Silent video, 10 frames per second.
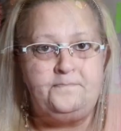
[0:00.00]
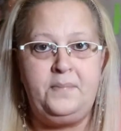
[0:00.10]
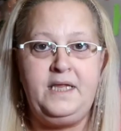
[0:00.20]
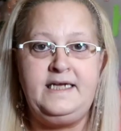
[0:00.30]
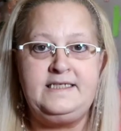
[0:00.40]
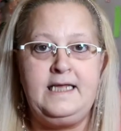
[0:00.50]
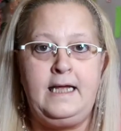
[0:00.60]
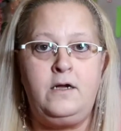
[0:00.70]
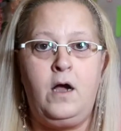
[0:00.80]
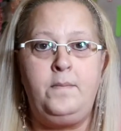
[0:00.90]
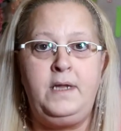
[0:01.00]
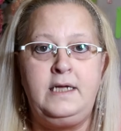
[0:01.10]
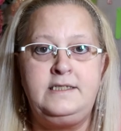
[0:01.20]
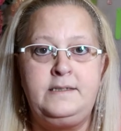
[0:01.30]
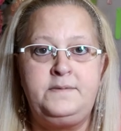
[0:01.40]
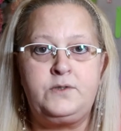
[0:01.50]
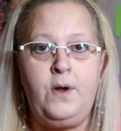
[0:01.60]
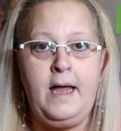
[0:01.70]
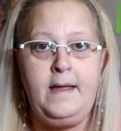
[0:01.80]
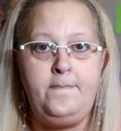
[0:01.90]
Please like, comment, and
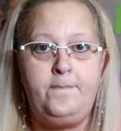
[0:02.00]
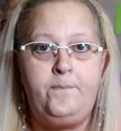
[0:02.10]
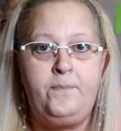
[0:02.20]
subscribe.